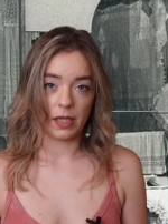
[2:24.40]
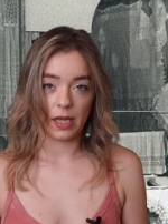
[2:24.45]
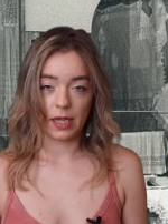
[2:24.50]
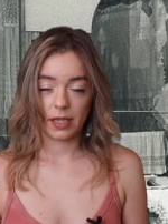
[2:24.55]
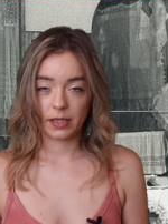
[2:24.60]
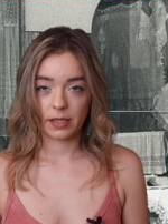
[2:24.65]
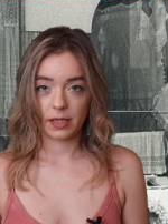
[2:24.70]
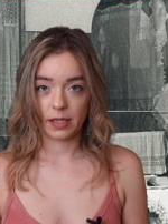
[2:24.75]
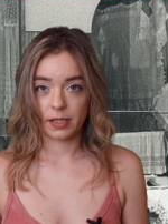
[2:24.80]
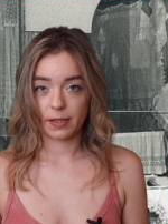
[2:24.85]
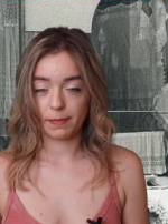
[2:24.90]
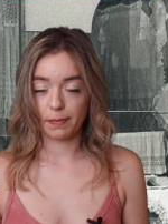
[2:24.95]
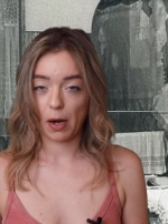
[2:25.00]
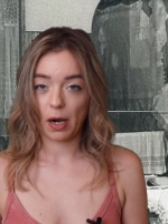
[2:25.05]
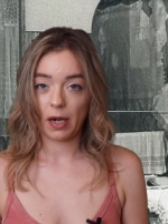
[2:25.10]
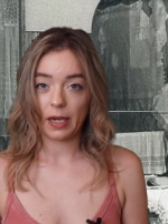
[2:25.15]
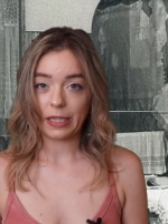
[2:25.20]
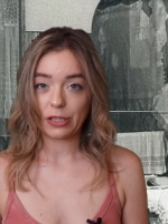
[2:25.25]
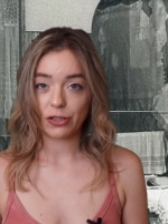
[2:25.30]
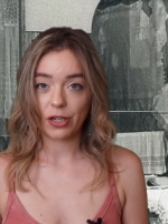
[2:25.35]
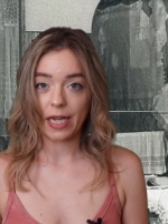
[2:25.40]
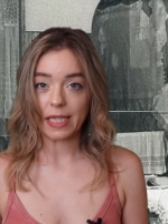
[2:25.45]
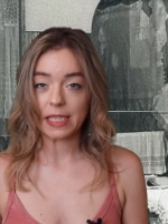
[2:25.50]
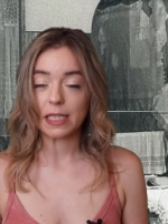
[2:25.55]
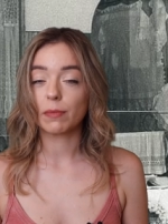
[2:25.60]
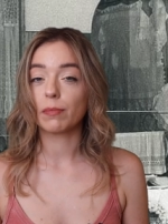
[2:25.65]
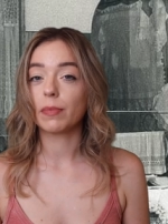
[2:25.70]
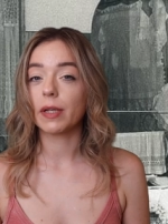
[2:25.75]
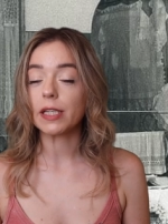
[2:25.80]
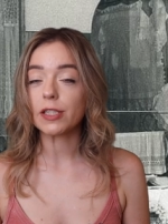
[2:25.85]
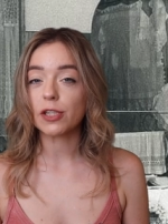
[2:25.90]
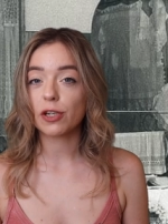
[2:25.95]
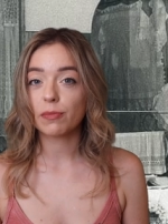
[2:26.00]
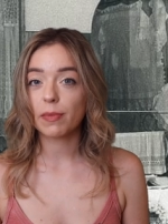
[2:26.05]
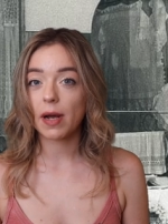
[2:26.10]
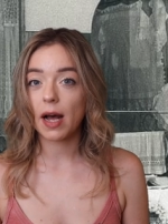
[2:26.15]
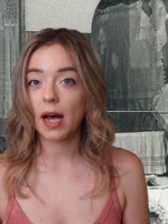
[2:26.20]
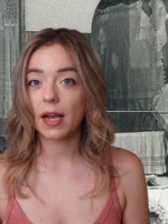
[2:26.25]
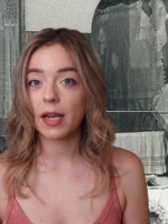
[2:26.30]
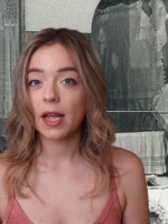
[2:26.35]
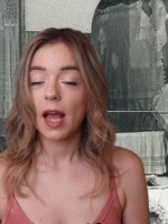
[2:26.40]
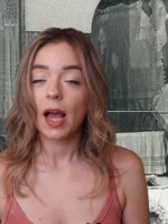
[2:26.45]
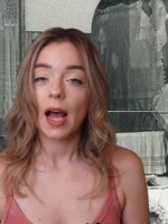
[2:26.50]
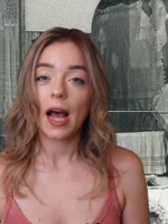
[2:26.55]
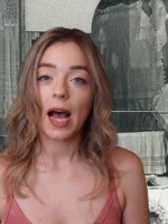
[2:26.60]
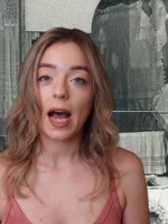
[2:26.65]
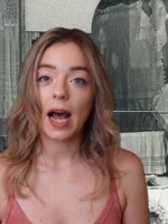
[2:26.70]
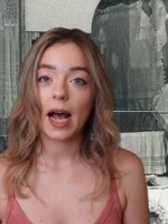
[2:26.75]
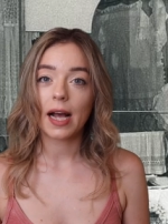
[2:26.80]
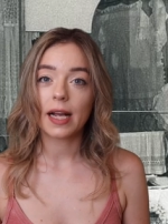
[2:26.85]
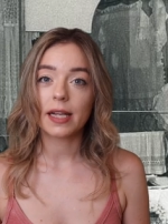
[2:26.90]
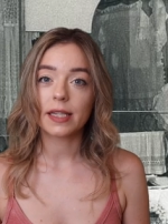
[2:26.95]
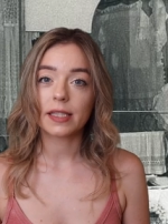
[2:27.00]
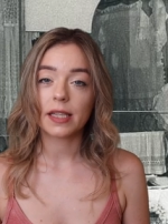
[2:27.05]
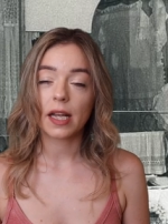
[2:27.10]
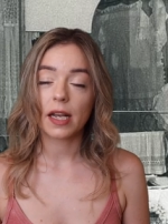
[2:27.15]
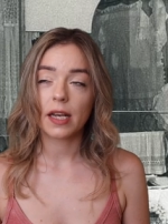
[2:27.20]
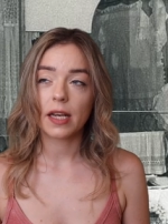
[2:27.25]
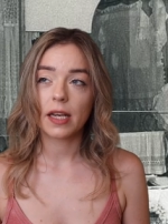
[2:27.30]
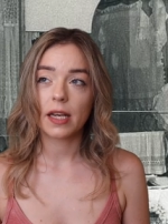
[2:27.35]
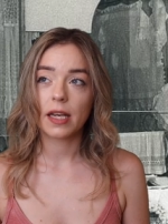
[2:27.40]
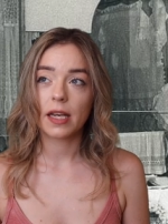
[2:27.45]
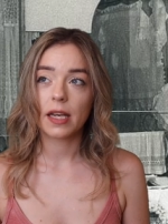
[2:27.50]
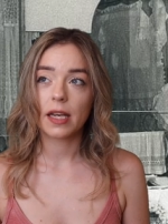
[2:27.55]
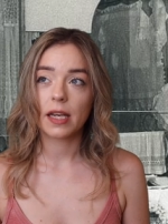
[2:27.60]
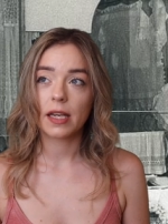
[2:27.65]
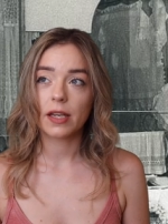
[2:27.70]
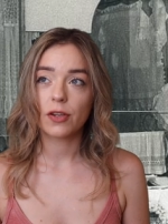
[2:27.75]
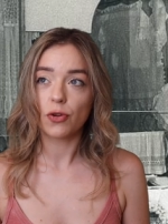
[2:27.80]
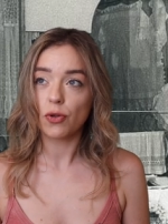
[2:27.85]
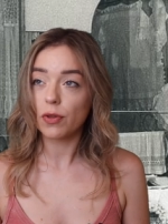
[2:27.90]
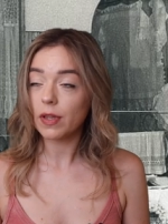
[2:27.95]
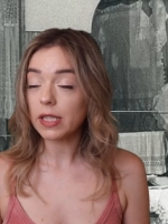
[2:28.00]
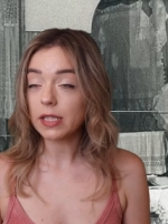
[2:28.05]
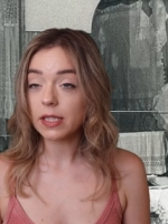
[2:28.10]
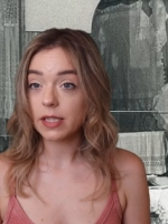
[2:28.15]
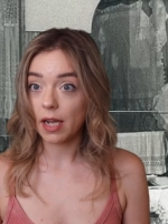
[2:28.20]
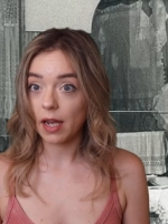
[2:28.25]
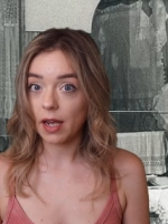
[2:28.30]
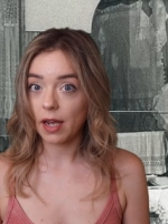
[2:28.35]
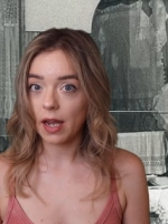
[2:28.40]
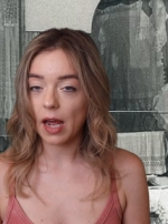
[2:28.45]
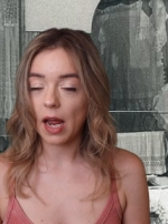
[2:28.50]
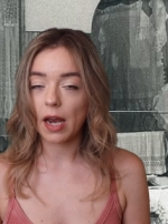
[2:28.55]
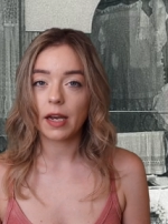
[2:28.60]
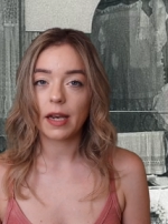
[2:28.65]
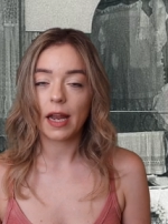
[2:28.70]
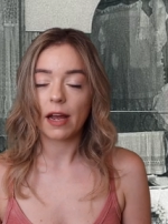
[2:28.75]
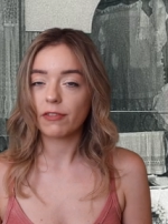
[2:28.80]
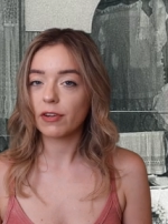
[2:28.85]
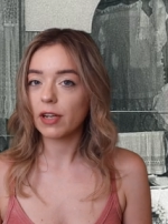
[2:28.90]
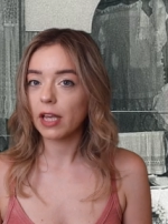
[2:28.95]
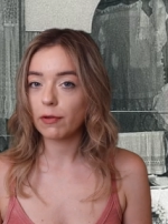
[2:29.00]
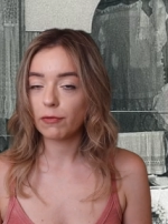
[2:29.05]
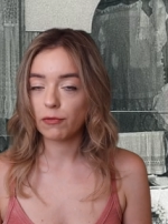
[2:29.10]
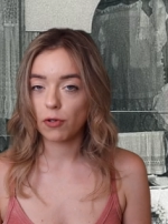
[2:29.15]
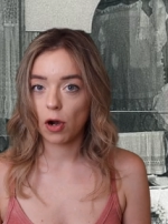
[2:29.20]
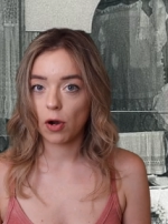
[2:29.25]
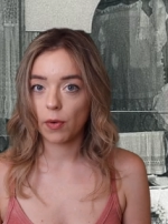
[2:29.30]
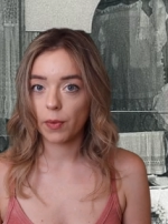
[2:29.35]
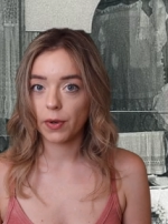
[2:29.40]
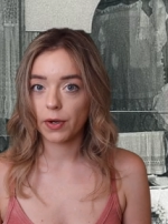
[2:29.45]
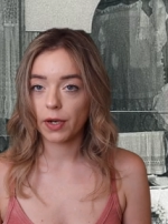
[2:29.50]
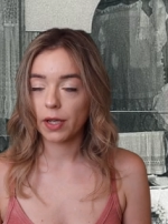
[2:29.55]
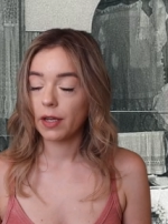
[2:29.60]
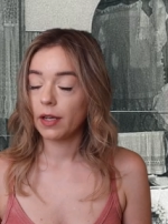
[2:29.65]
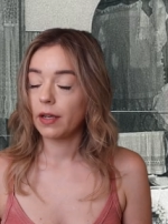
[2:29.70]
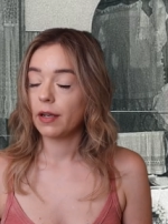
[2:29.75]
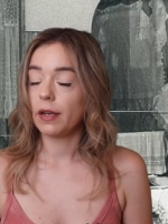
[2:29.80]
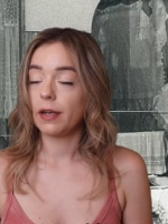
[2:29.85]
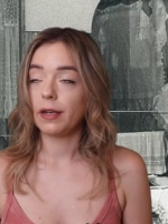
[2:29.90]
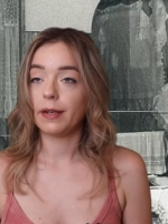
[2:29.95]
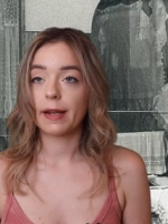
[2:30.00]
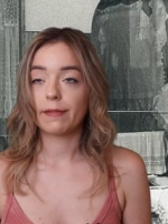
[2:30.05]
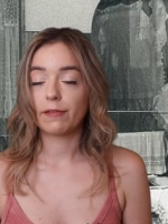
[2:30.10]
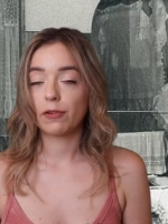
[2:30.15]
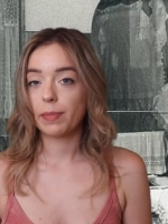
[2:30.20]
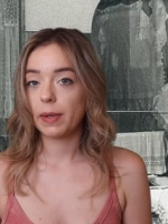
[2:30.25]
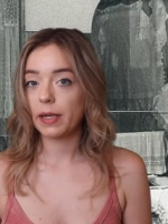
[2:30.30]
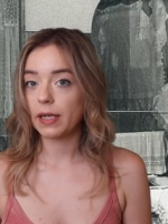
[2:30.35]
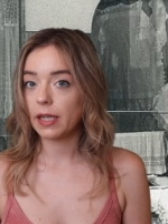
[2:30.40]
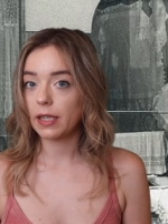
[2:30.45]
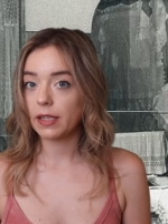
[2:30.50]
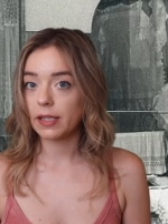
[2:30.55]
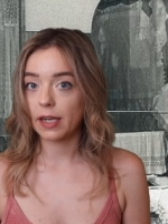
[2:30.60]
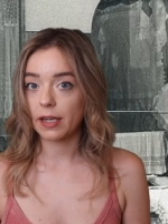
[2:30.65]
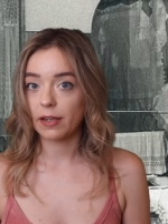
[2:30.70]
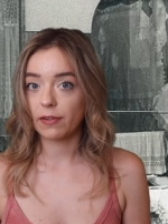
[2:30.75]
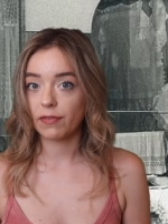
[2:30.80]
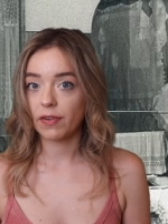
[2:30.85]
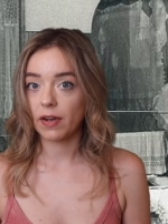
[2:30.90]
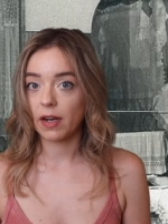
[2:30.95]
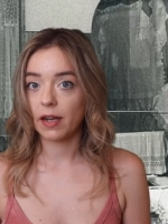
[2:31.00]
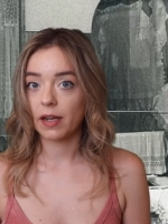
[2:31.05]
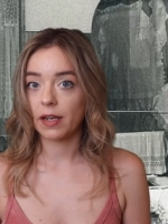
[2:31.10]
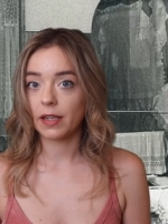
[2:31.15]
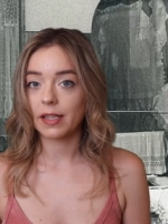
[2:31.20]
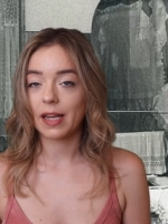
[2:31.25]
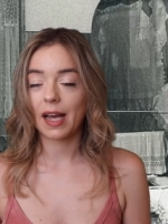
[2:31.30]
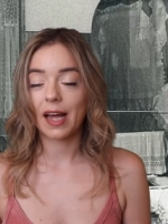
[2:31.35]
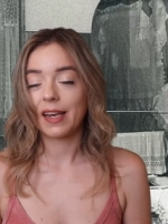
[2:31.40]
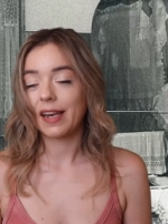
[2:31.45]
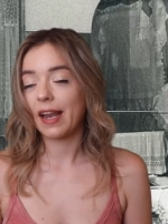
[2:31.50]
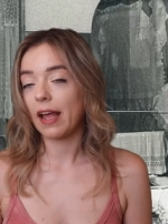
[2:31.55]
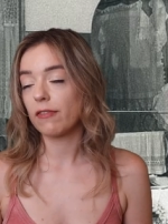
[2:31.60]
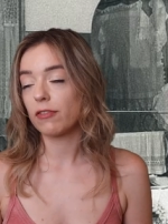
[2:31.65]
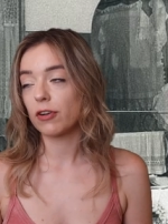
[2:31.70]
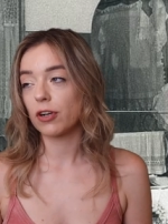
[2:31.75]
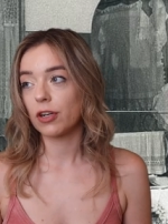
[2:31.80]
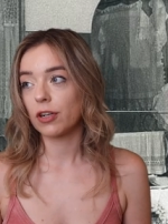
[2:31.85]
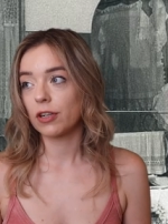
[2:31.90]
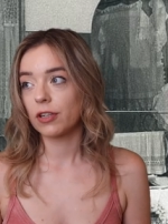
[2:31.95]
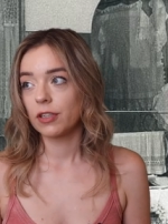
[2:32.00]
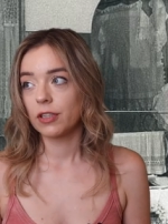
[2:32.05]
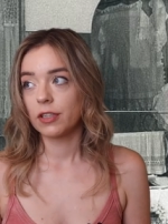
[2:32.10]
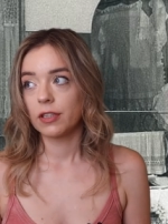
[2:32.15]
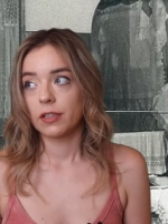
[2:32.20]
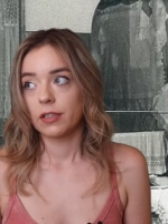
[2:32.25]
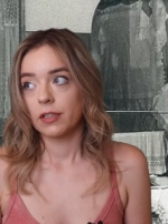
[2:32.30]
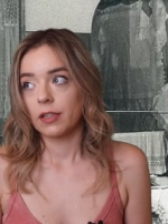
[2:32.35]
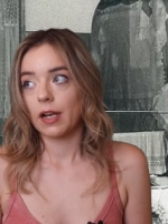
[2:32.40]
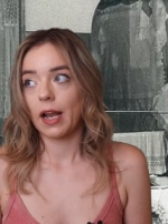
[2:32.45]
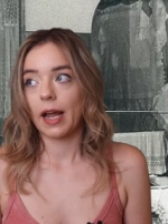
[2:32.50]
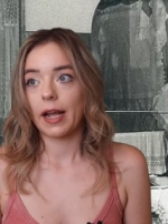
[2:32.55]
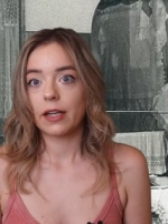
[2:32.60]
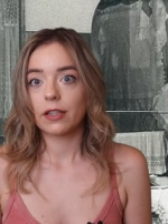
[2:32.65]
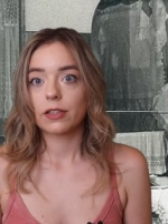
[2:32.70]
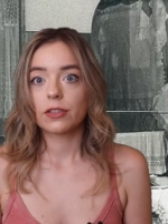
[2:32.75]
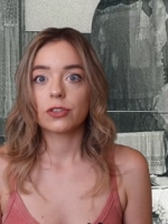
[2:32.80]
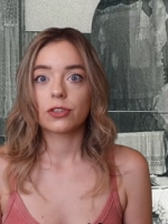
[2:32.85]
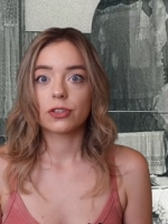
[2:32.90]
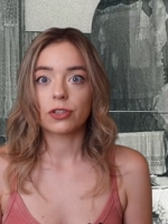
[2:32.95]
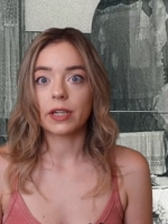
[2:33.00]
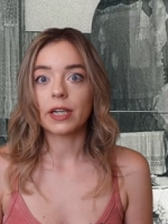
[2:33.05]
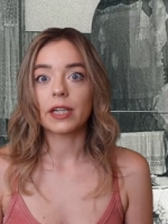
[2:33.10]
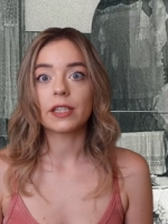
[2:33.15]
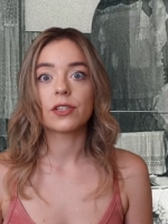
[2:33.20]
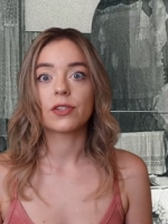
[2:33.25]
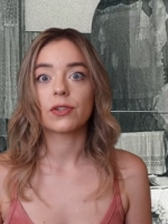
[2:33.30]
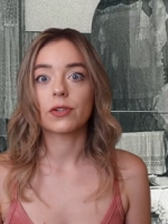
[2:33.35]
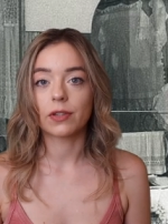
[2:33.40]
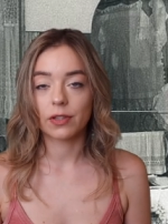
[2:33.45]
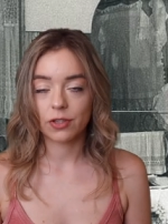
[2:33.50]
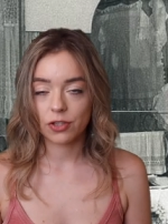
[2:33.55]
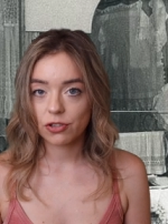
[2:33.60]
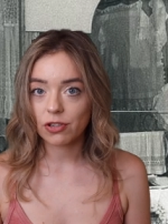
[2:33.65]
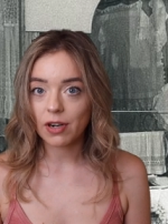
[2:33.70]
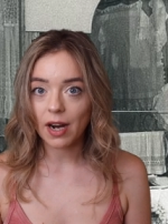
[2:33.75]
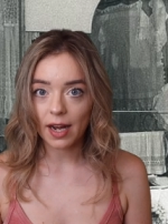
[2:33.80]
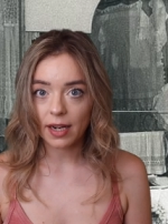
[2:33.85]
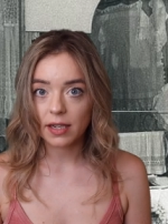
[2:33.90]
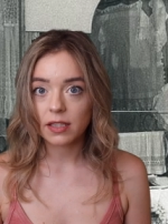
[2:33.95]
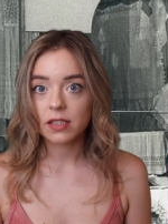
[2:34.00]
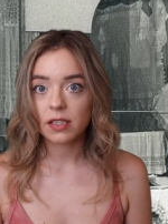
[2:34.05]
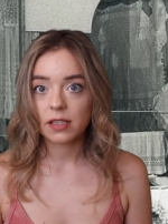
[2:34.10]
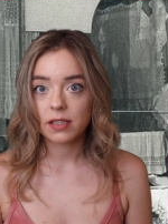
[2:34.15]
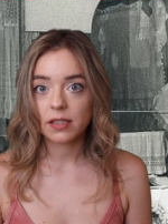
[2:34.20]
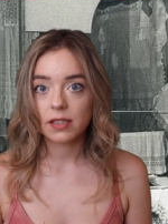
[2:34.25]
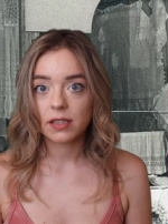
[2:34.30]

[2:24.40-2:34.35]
This smartly dressed blazer man has, to this day, and never came forward, never been identified, and never like traced or tracked.